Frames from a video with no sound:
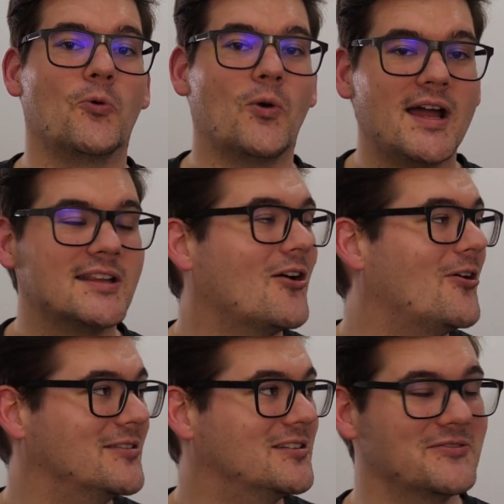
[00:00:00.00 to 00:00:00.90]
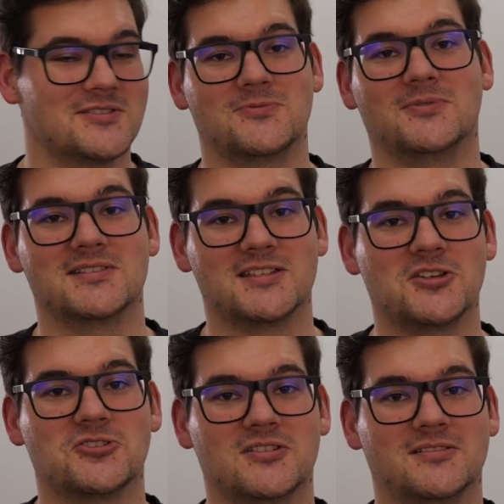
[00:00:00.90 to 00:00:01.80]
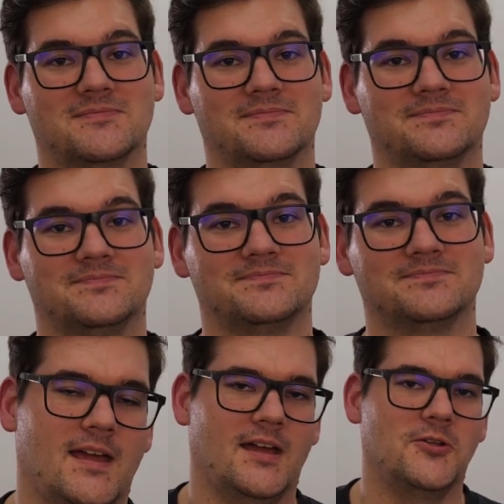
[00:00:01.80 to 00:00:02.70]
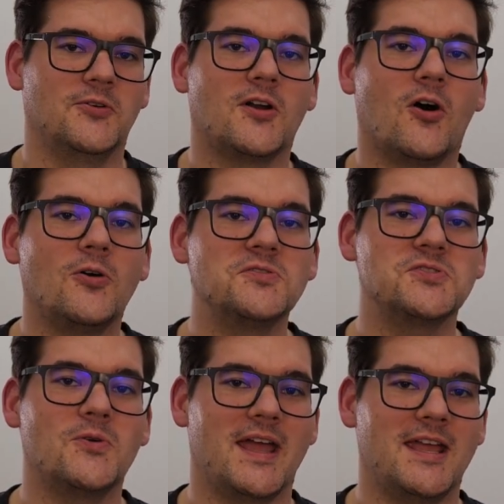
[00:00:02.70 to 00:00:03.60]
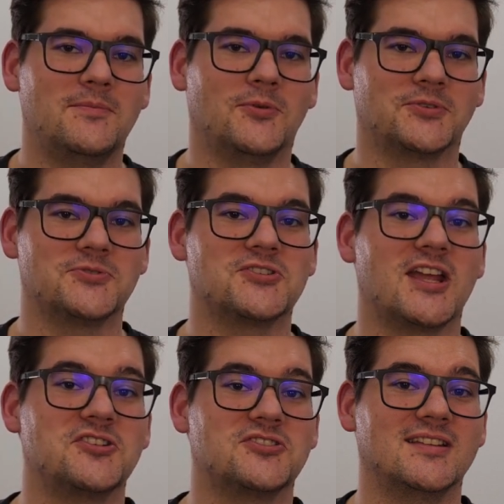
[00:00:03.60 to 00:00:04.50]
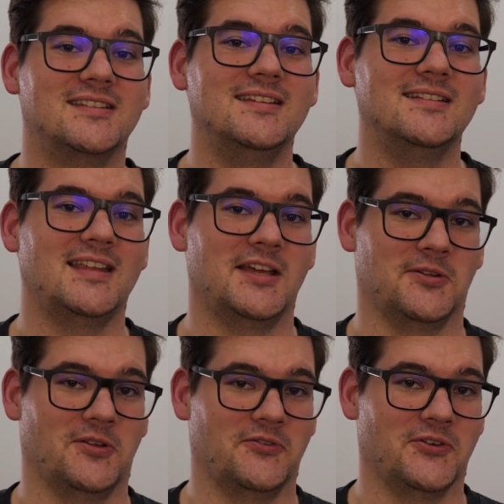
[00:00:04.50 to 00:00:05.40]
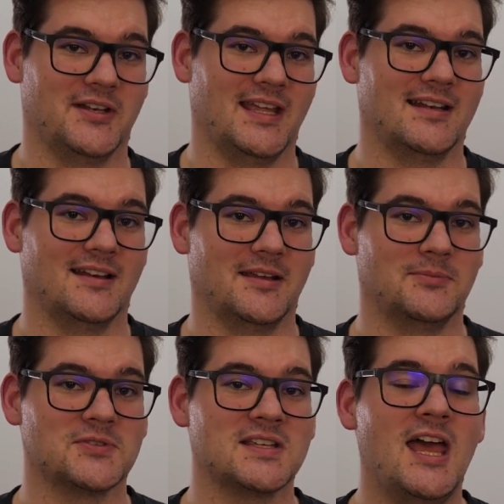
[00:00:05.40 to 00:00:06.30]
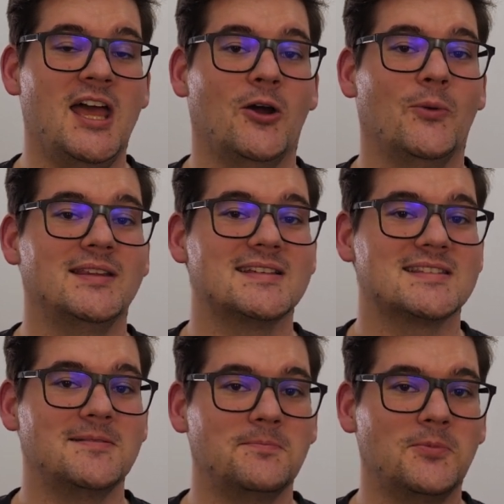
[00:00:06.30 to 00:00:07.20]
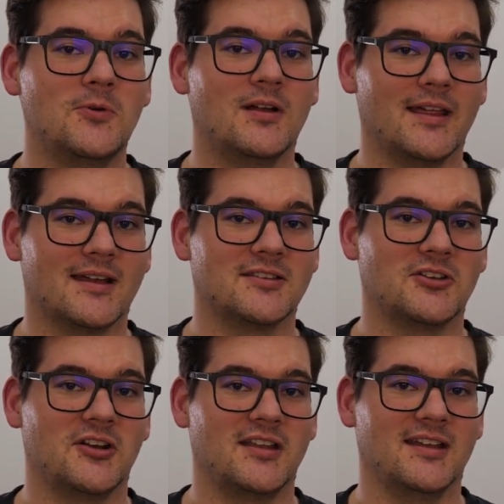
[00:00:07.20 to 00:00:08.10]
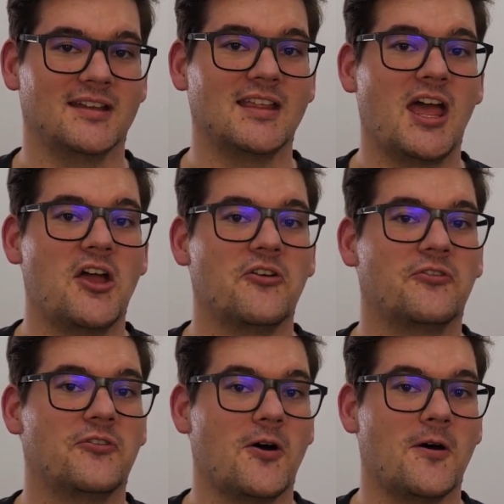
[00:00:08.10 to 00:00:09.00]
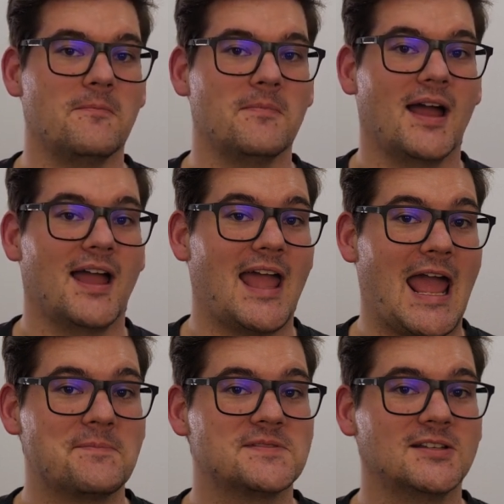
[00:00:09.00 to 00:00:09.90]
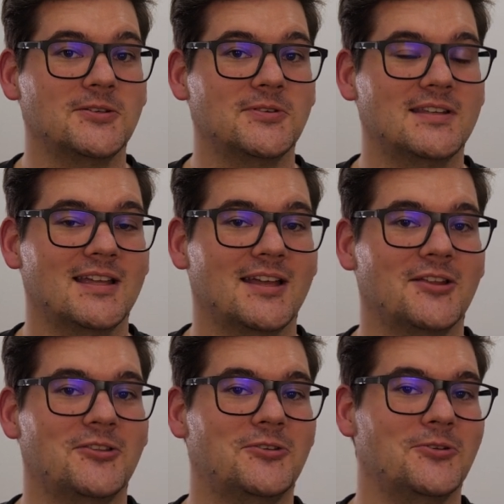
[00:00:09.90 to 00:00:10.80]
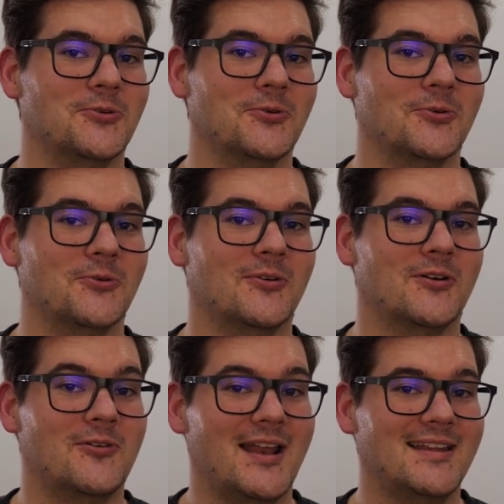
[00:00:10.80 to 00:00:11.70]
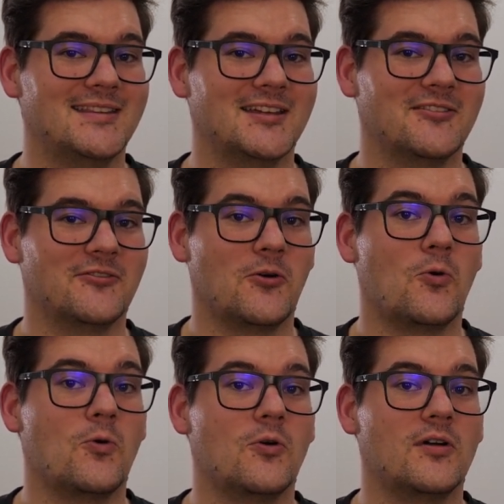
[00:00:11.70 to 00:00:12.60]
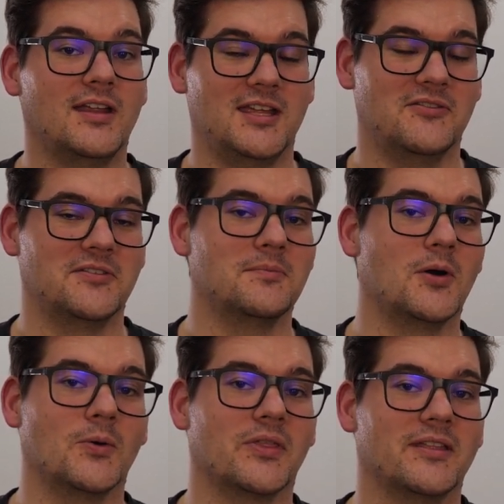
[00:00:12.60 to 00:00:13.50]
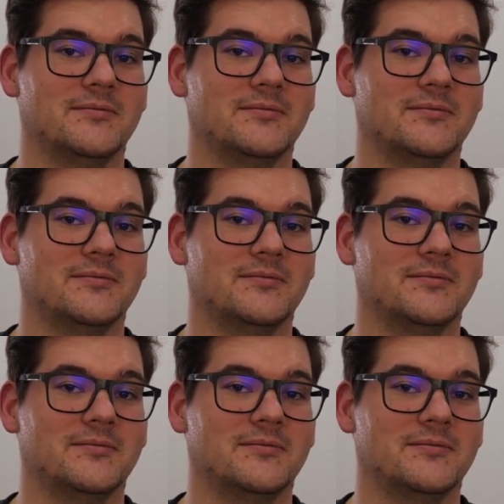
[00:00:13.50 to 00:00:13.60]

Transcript: right on the visualization. You're also able to change the detail of your data labels with a simple click, turning it from absolute to relative or even both.